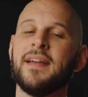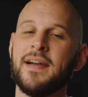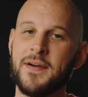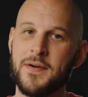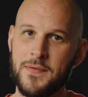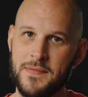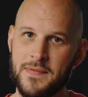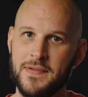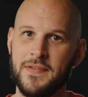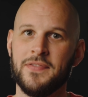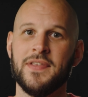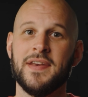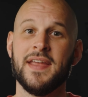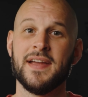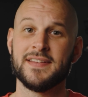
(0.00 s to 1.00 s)
out
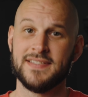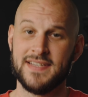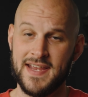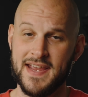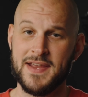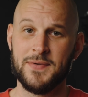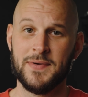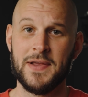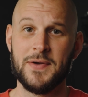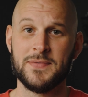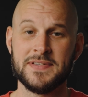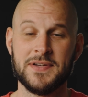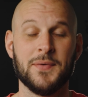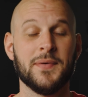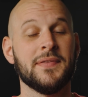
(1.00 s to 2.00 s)
the next day when I
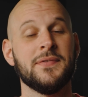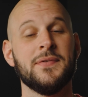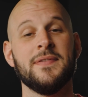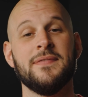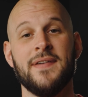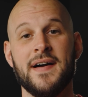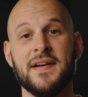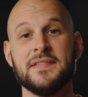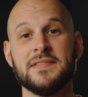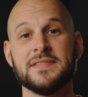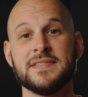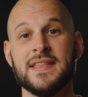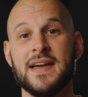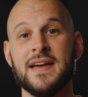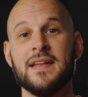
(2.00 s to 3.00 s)
was going through the
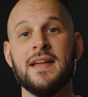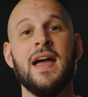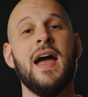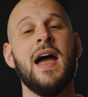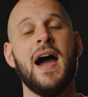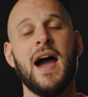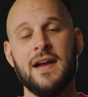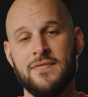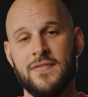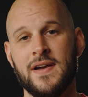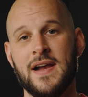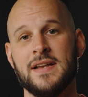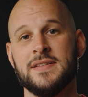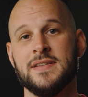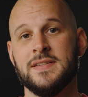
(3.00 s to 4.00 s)
files that I
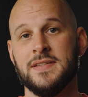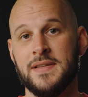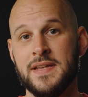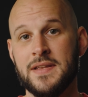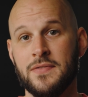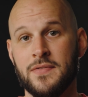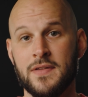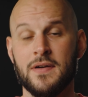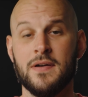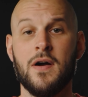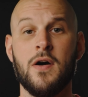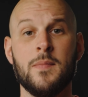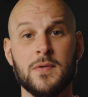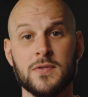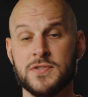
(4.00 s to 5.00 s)
forgot to delete the
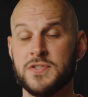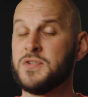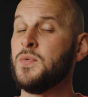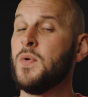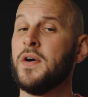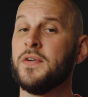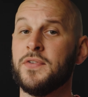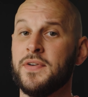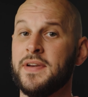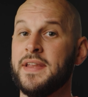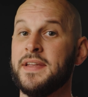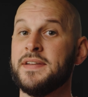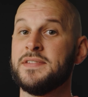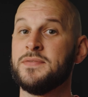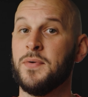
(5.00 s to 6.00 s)
almost 200
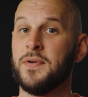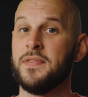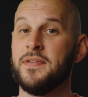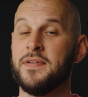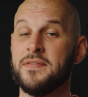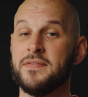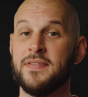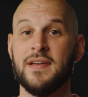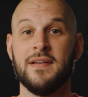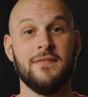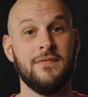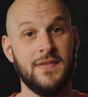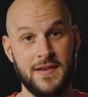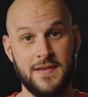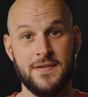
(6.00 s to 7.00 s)
gigs worth of
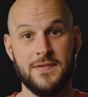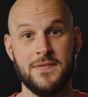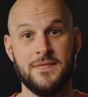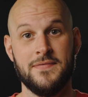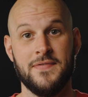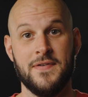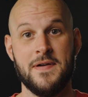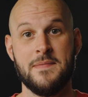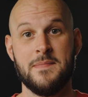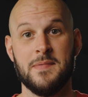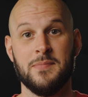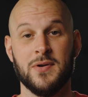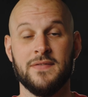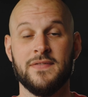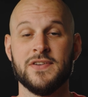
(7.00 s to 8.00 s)
video from a
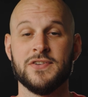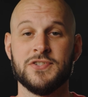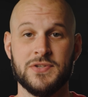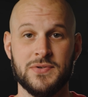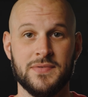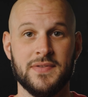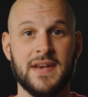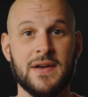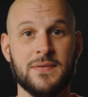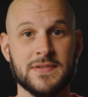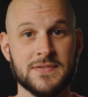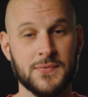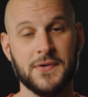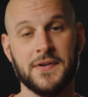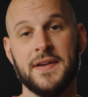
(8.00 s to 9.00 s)
previous shoot that I
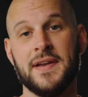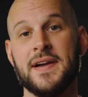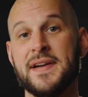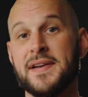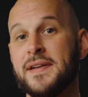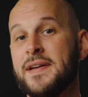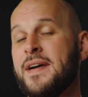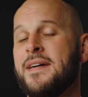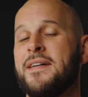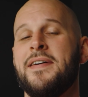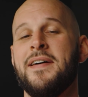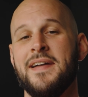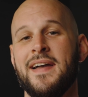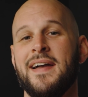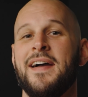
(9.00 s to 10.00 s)
was working on
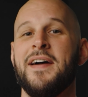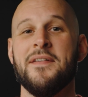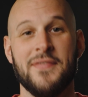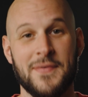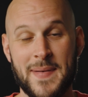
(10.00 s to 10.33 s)
for